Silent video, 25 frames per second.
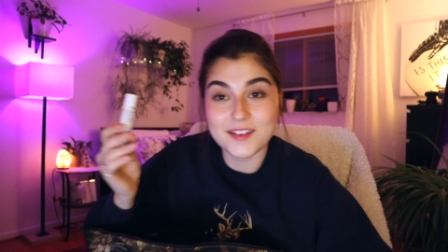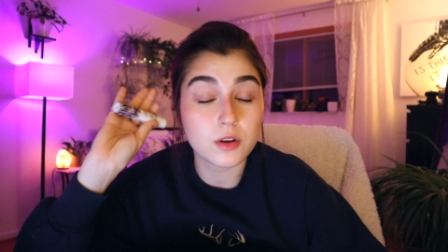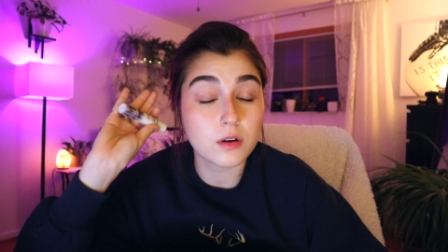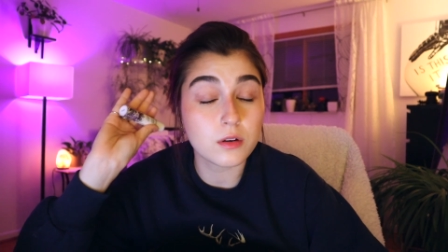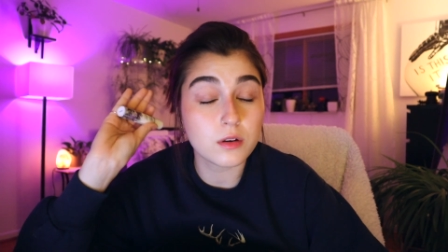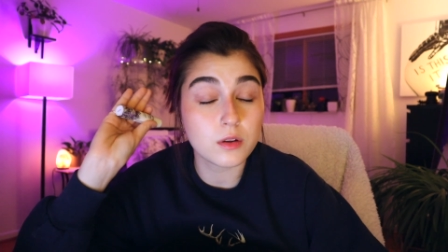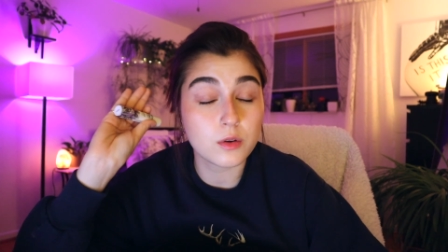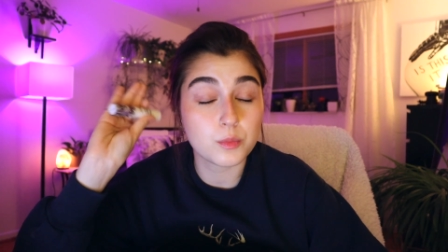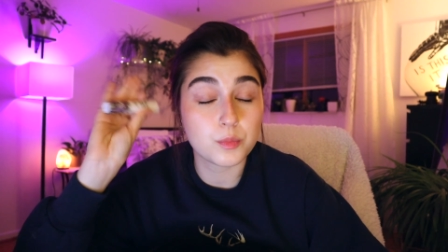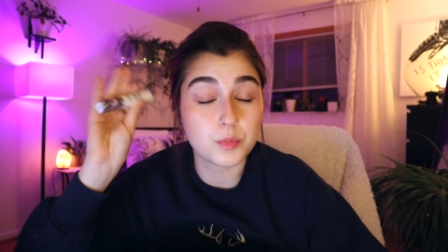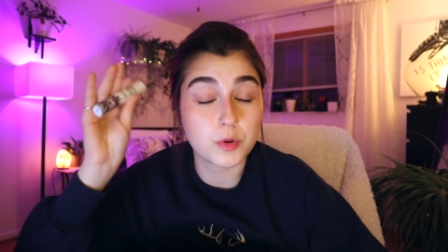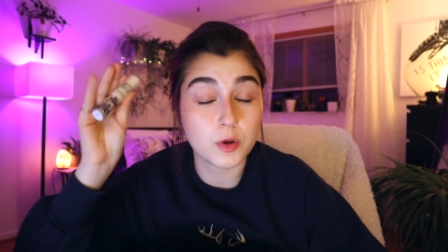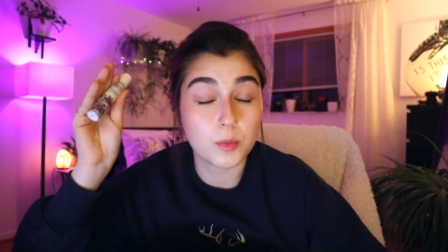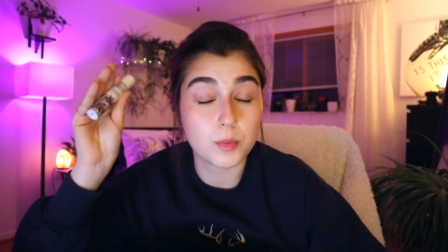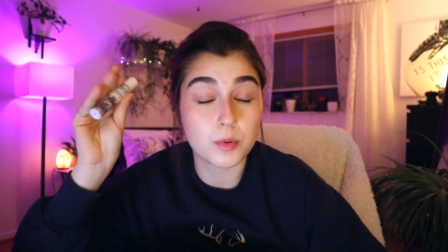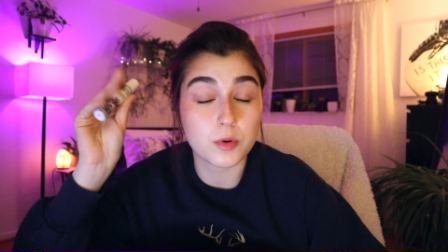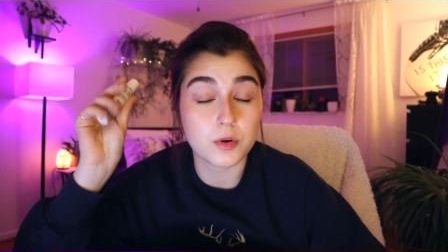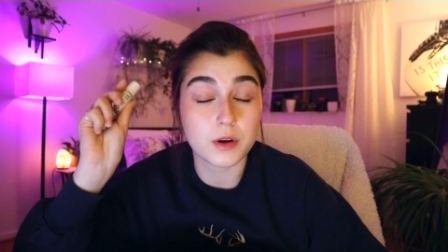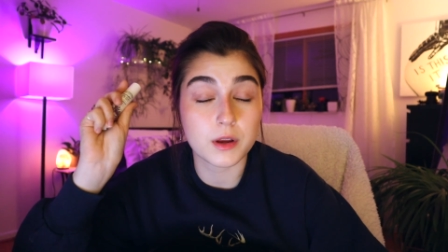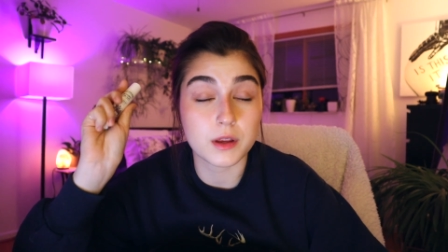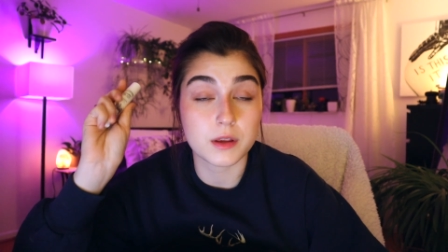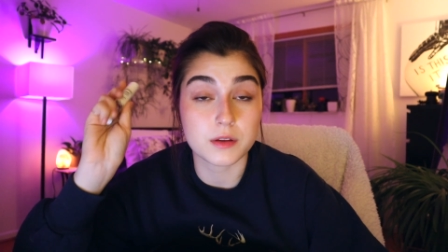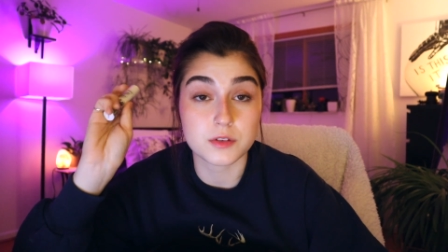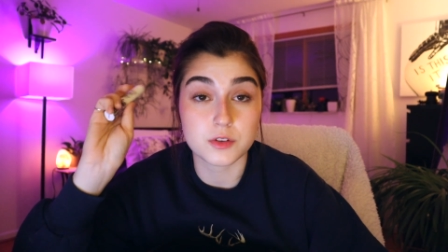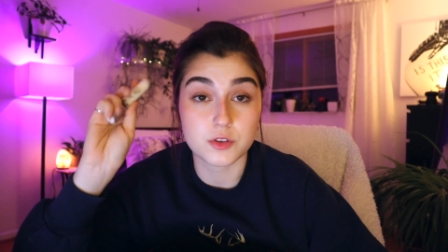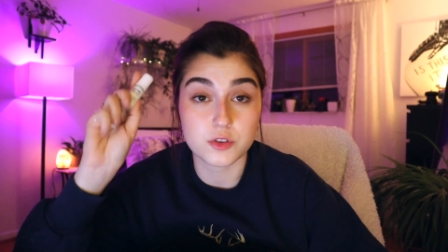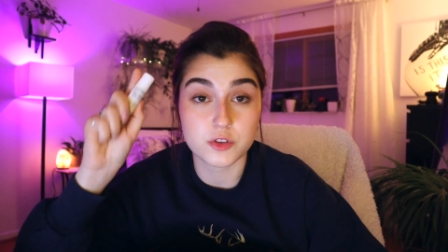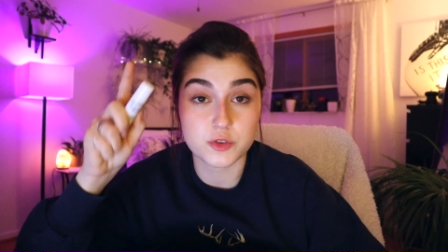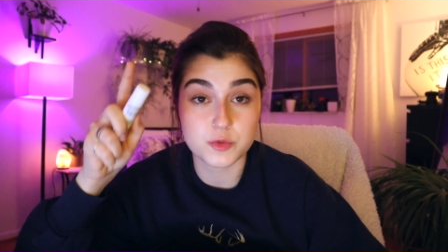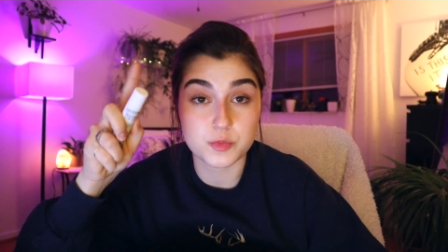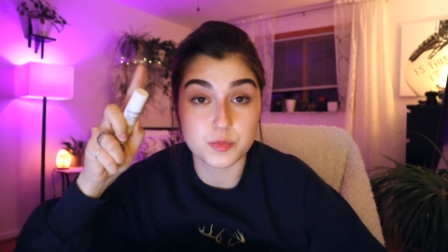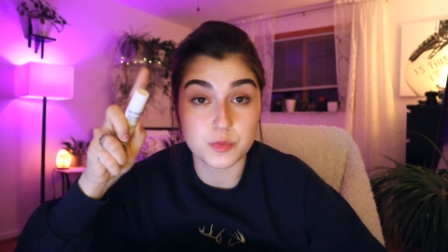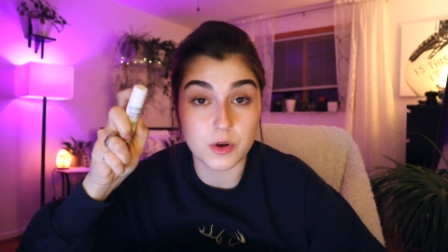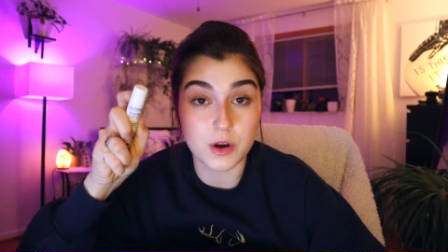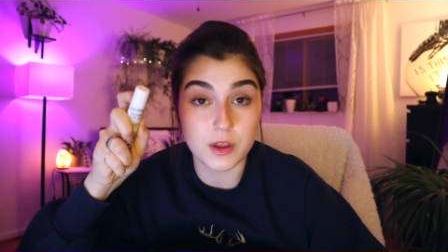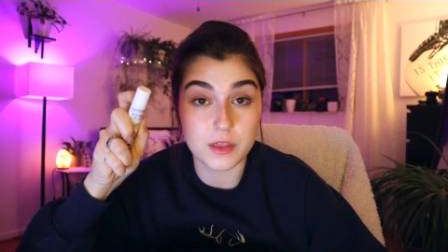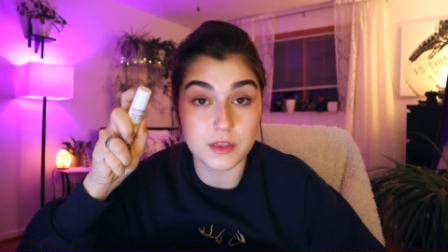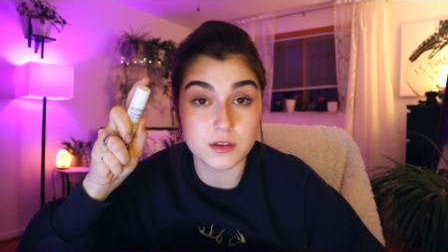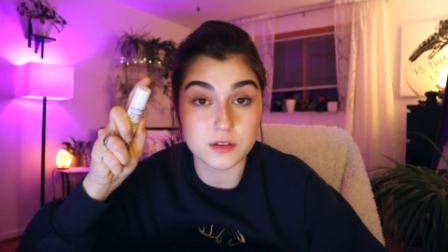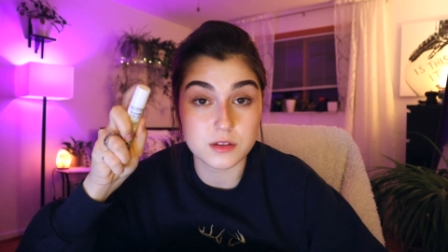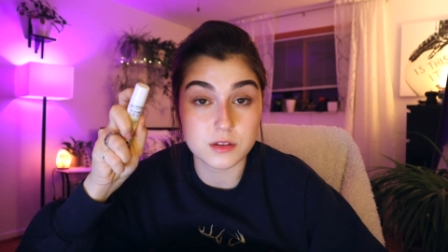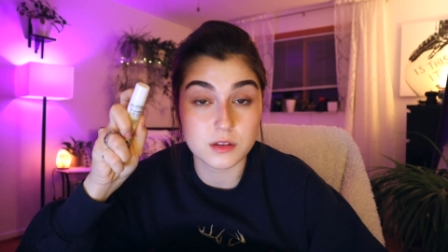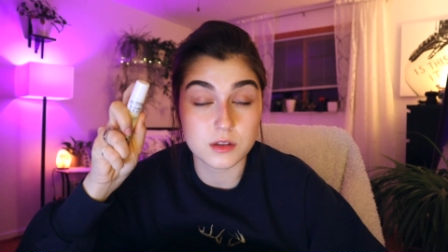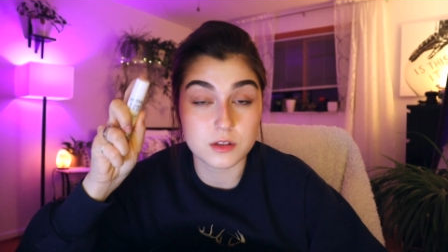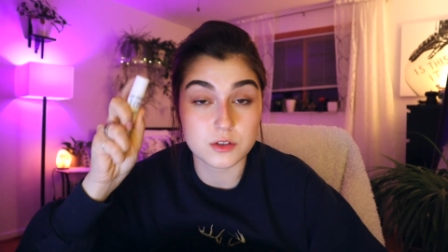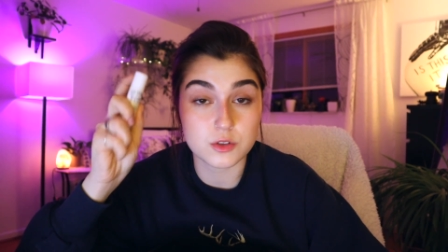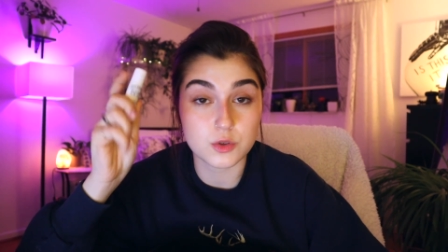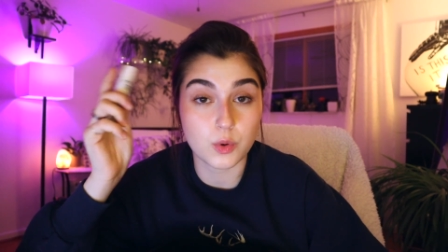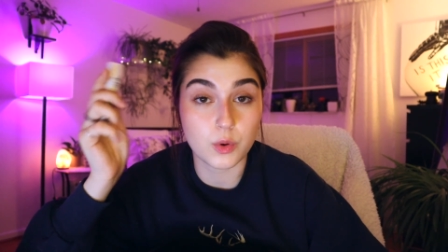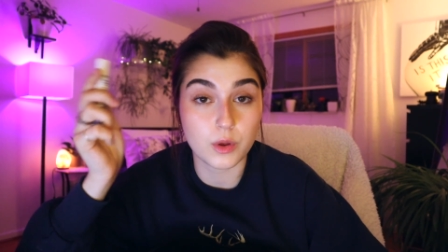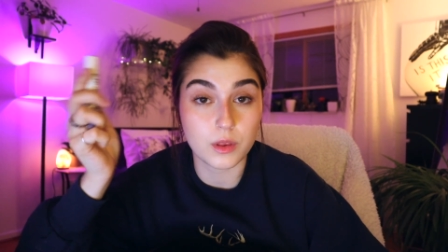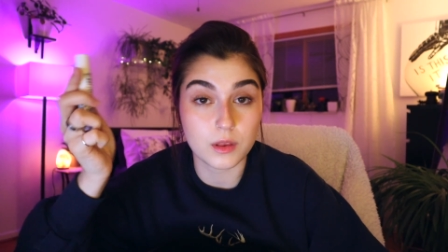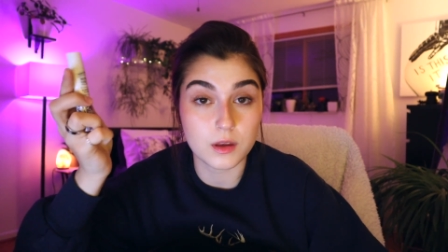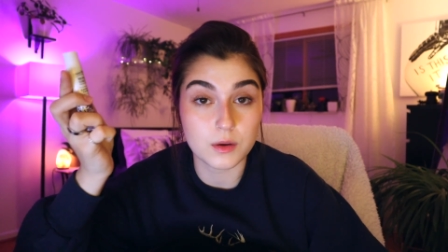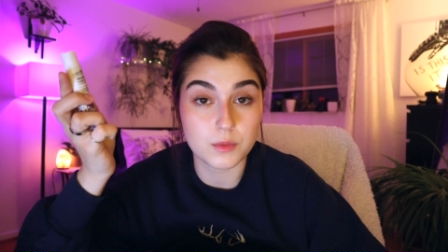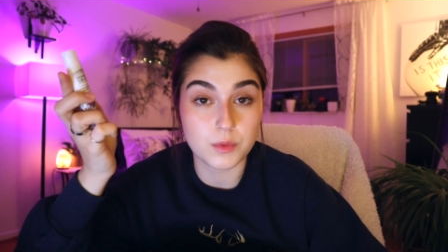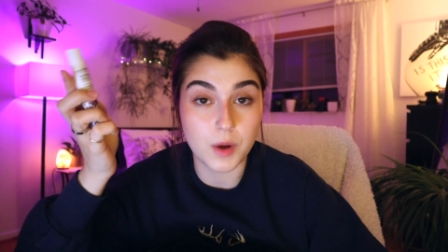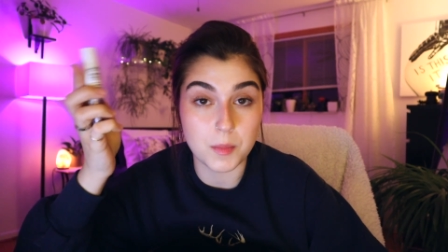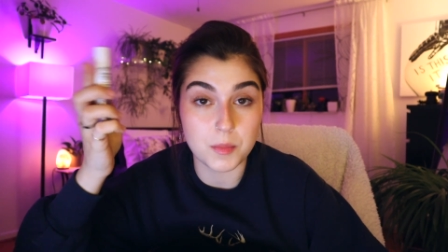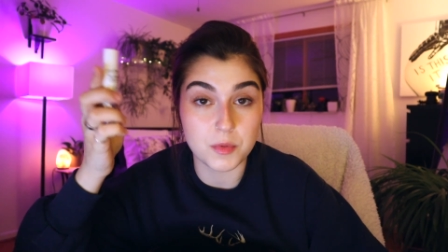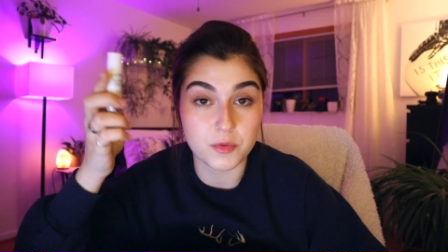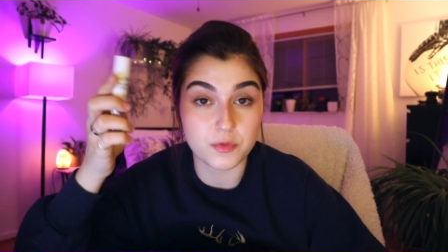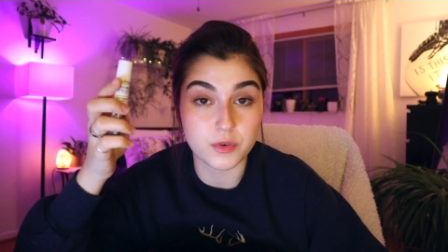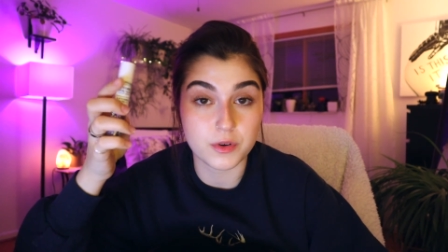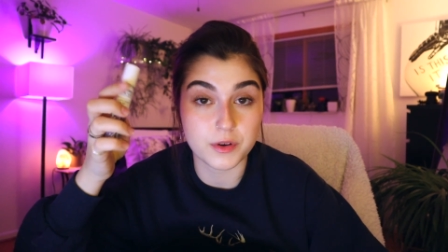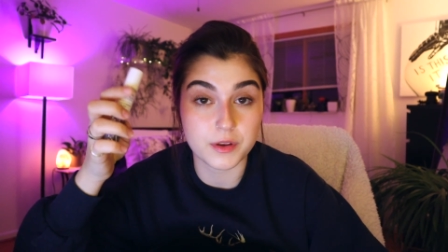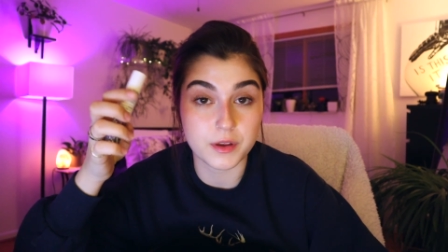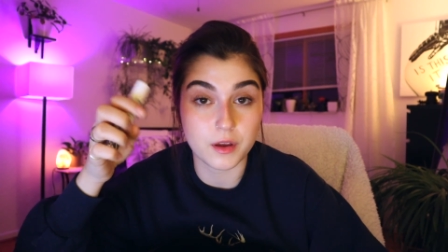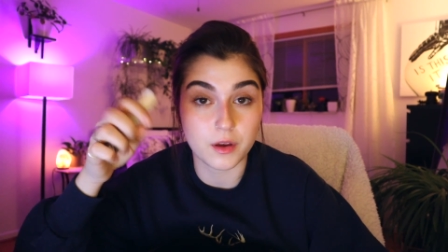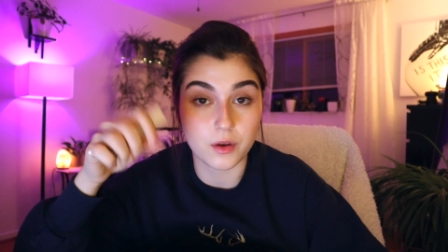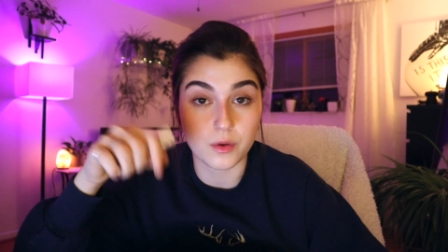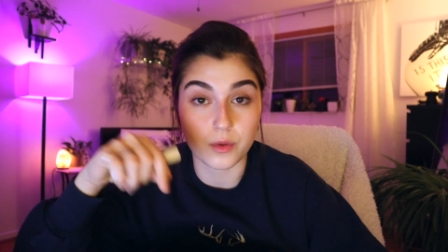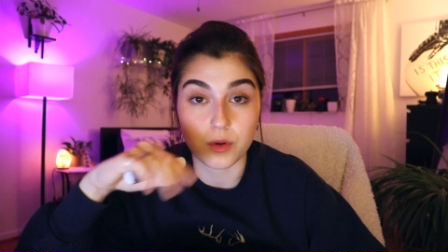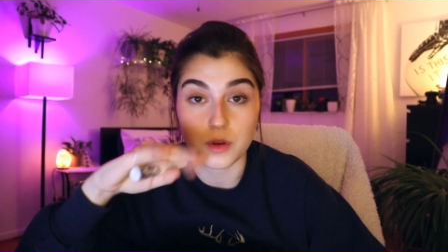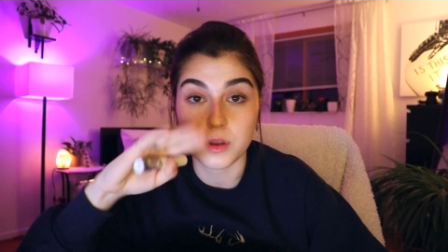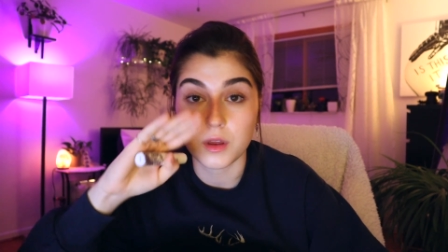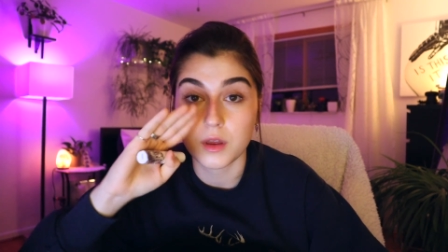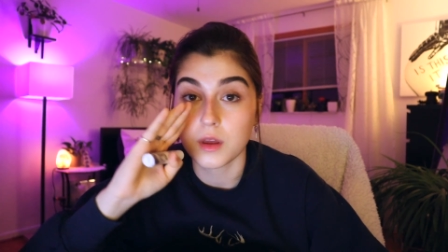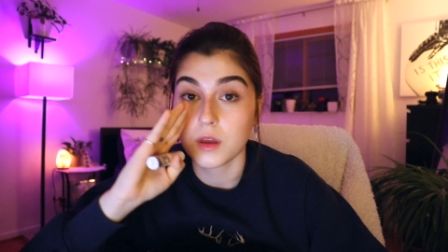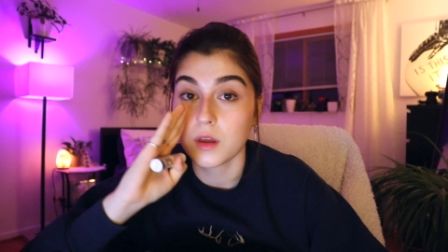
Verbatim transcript: You don't know what Poo-Pourri is. You spray this in the toilet right before you go.